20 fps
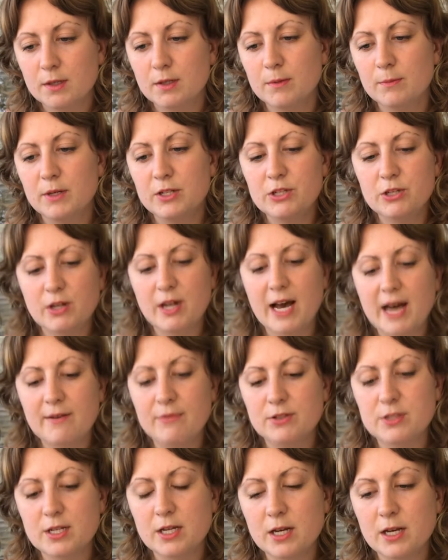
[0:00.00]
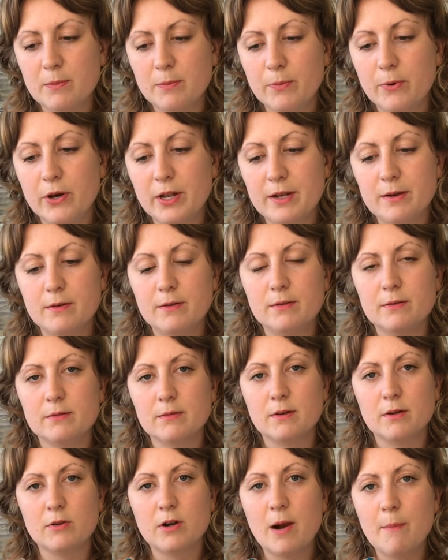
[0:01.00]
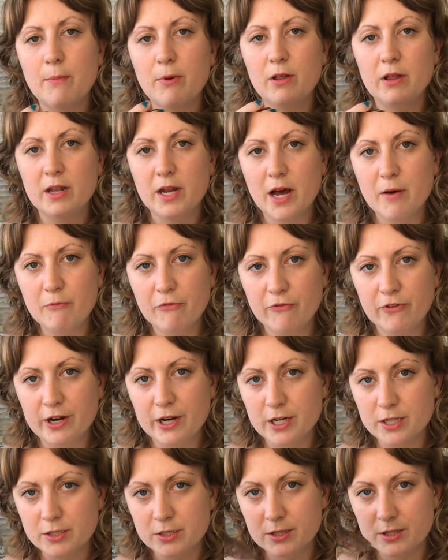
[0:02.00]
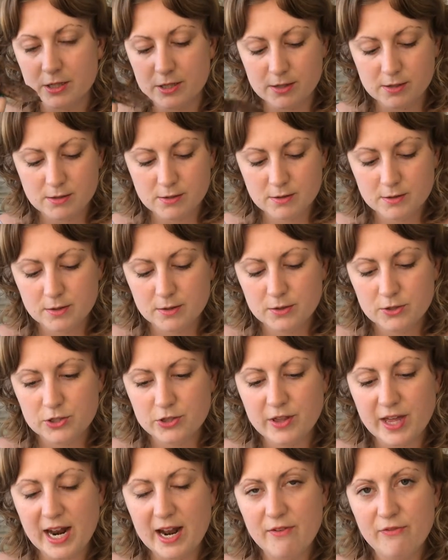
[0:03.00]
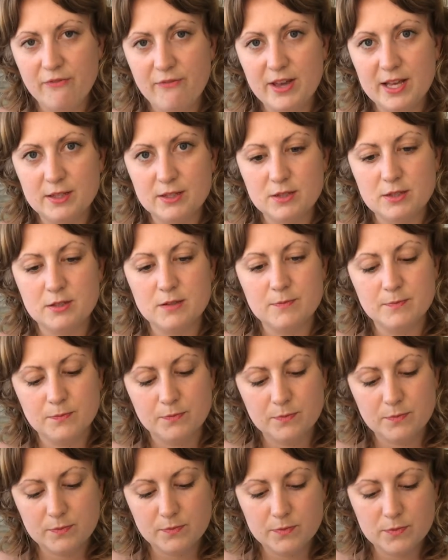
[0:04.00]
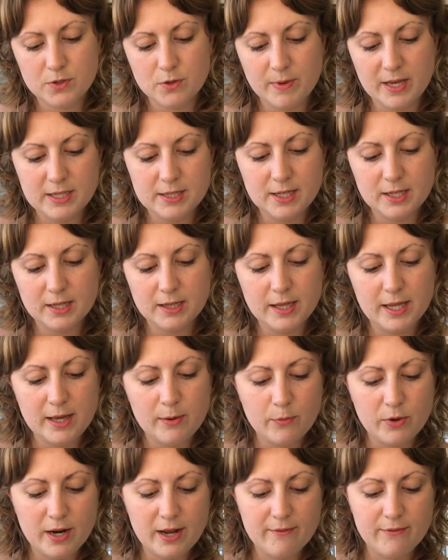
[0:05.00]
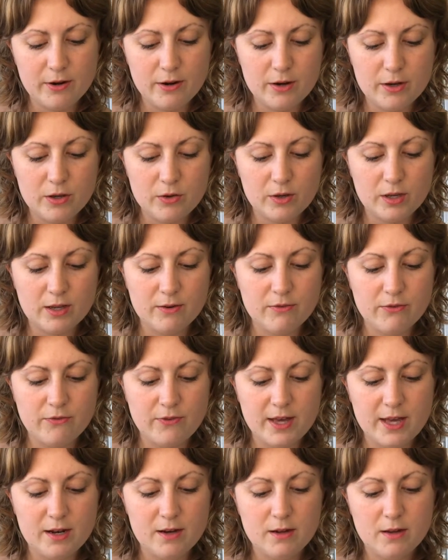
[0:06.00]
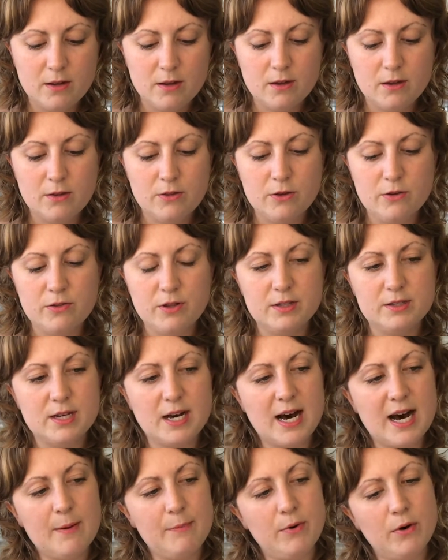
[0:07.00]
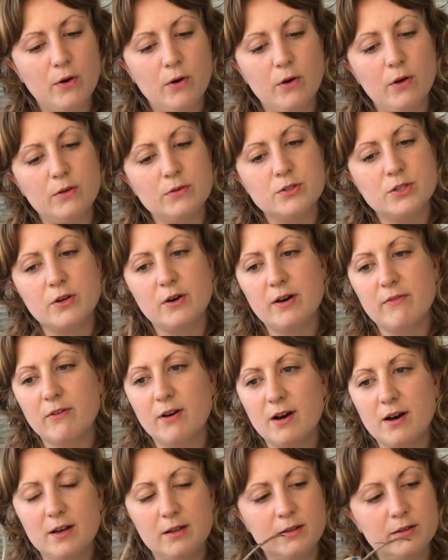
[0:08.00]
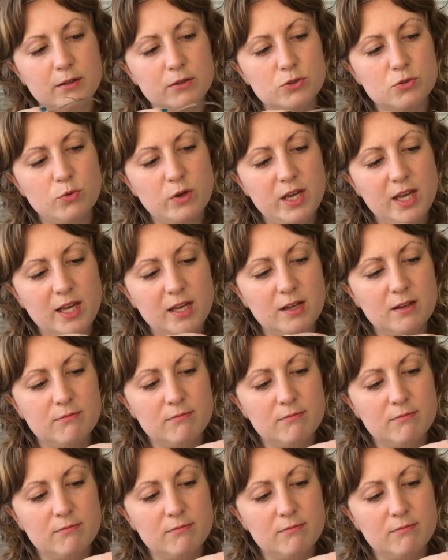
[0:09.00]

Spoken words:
but you have to crumple it up first so that it fits. So basically whatever you can fit through the top hole. So I've got a little twig.